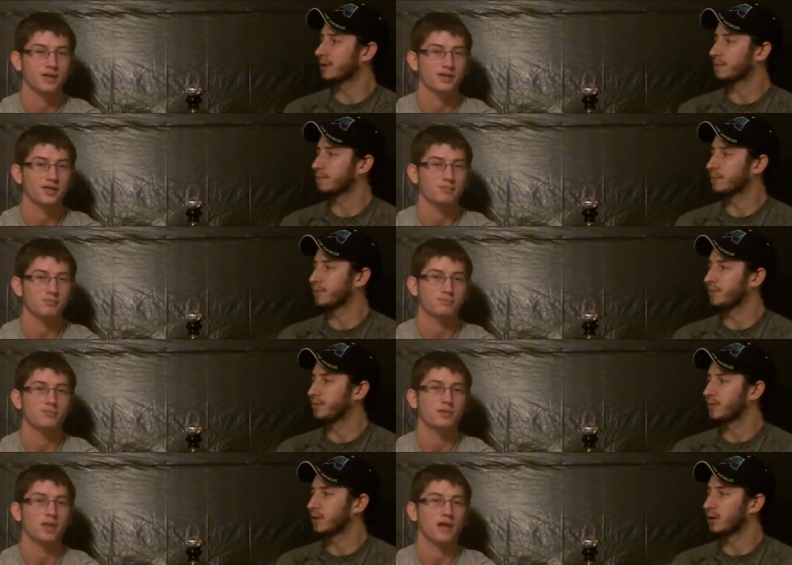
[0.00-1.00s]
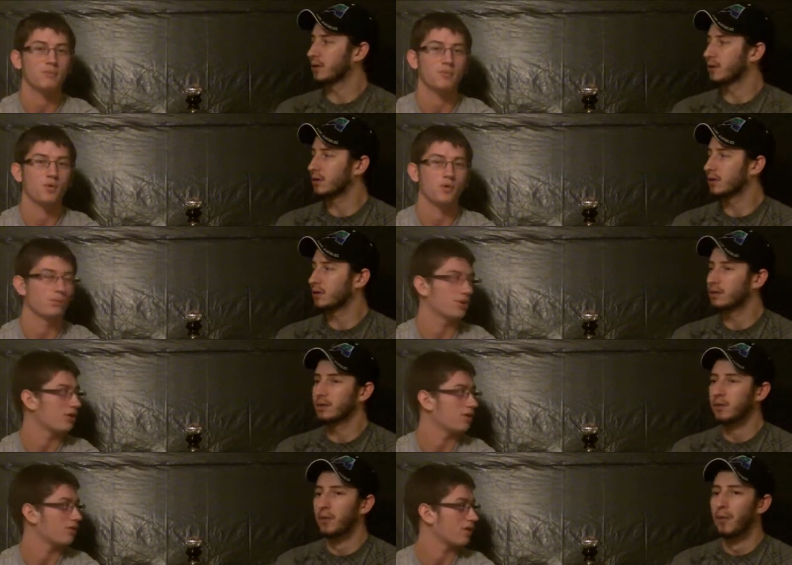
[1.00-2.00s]
Speaker 1: like keep lighting more and put
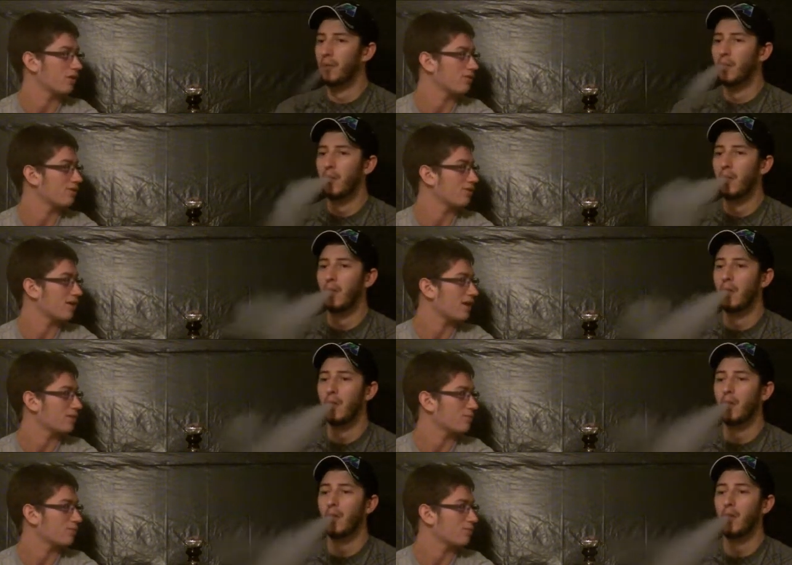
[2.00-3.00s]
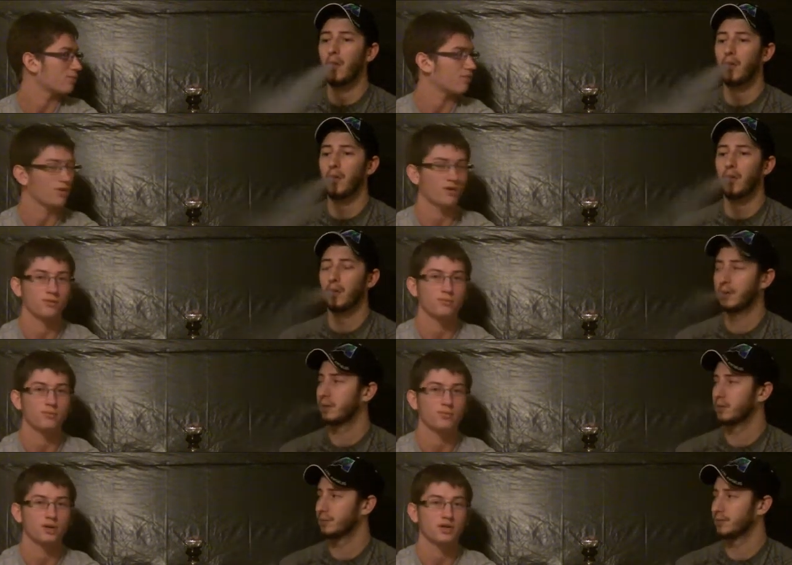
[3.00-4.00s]
on there. They'll last for
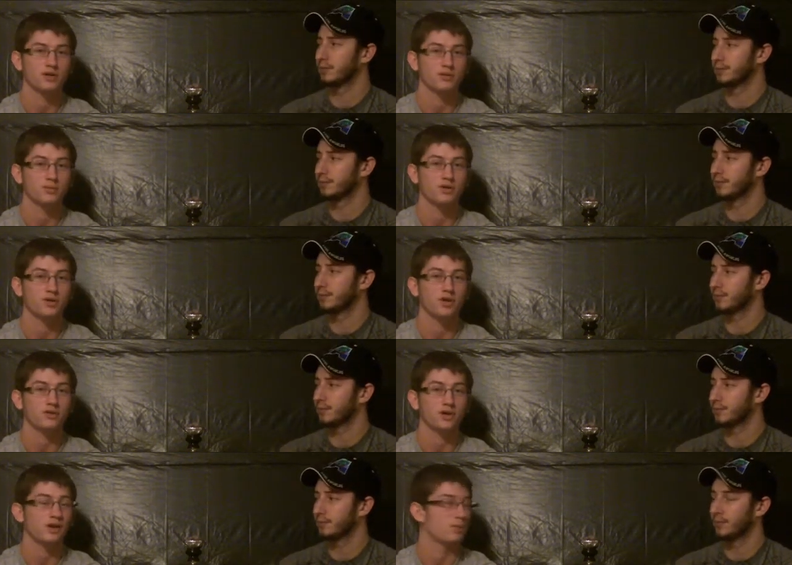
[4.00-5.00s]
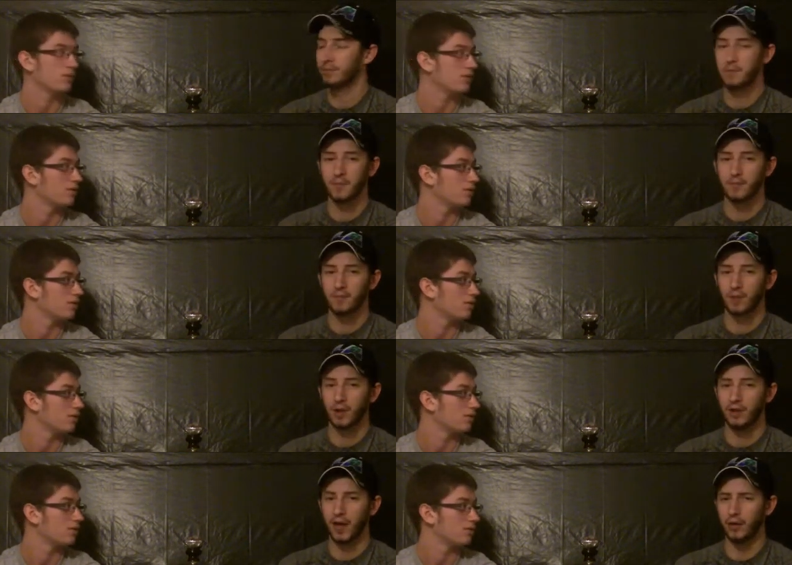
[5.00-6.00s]
pretty pretty long time.
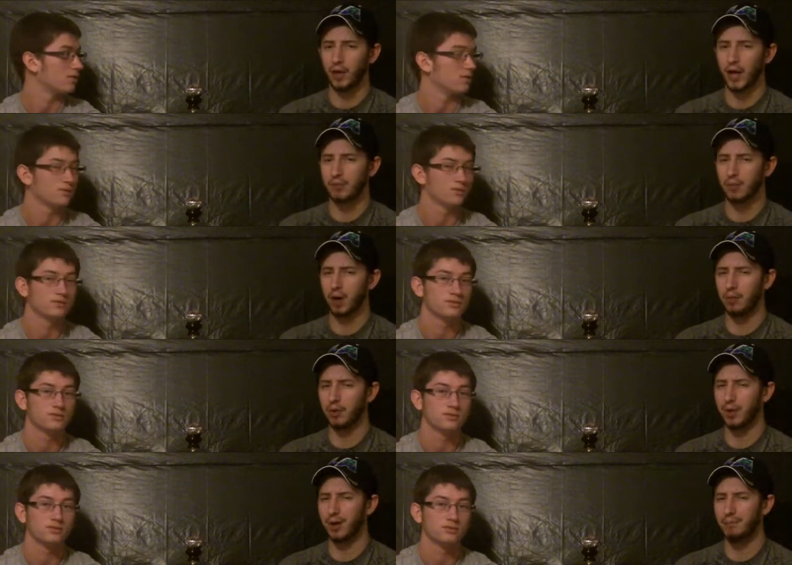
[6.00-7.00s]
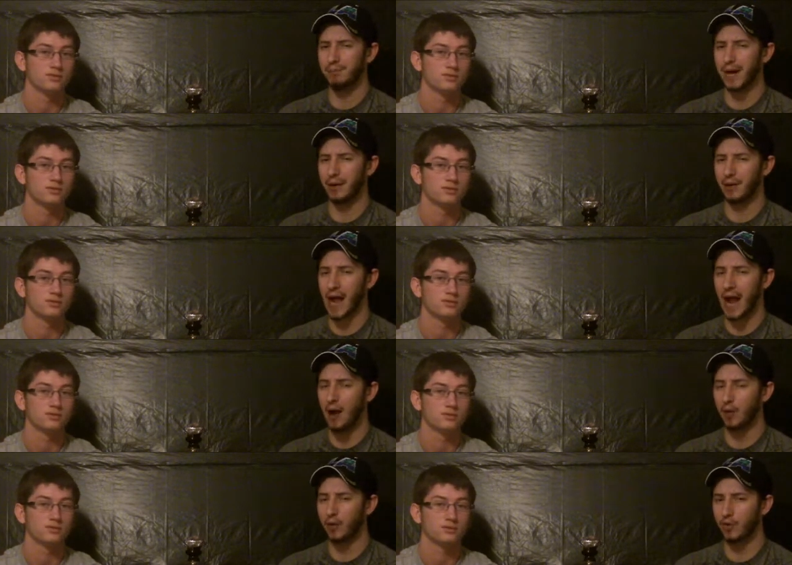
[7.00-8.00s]
Speaker 2: Yeah, they'll last probably about an
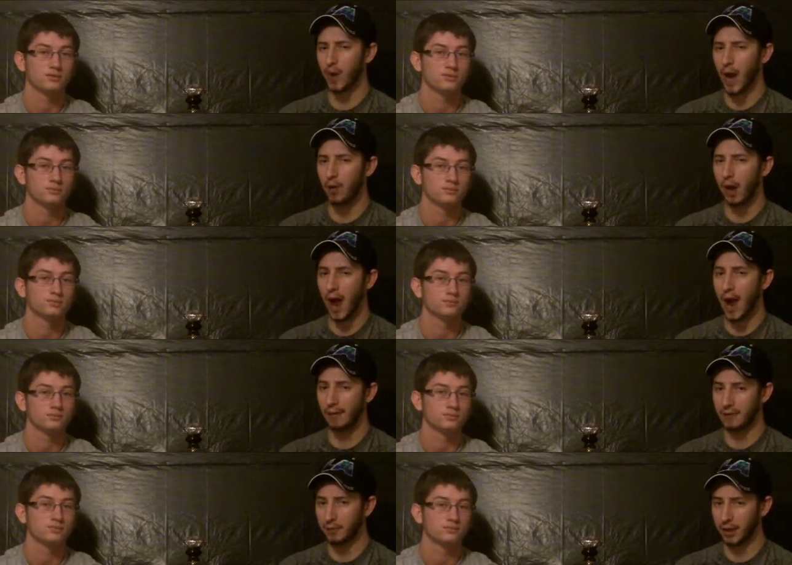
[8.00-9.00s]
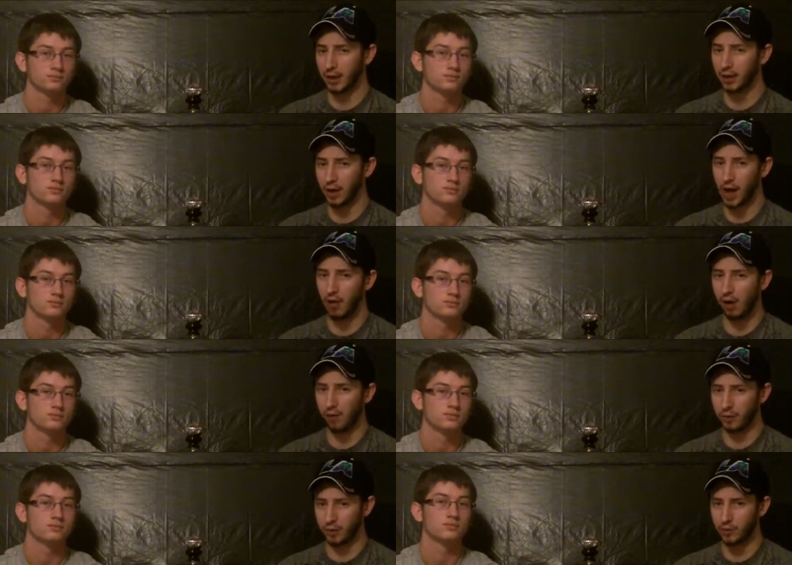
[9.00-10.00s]
hour to an hour and a half, depending on how
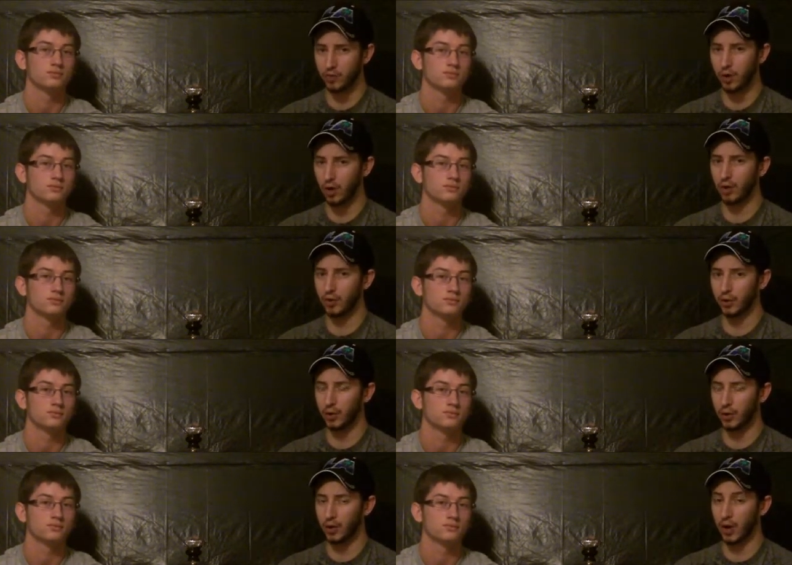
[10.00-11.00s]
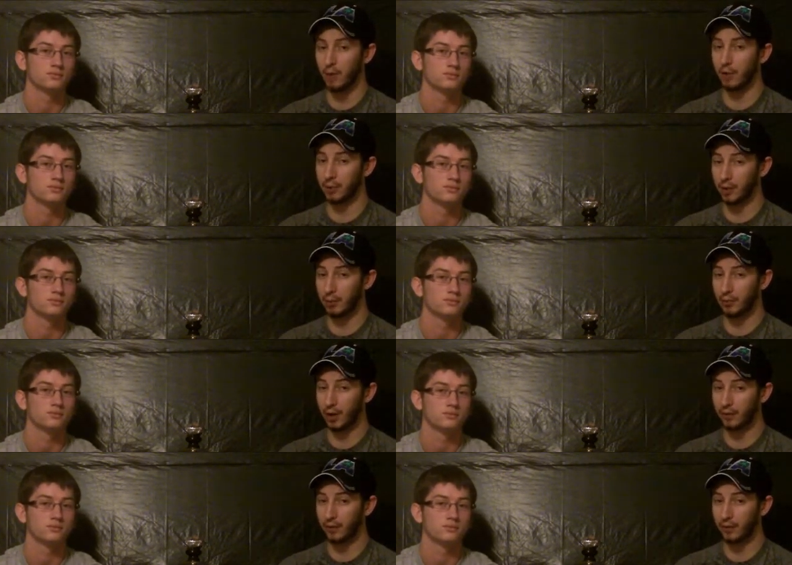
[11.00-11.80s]
often you draw on your hookah and how many people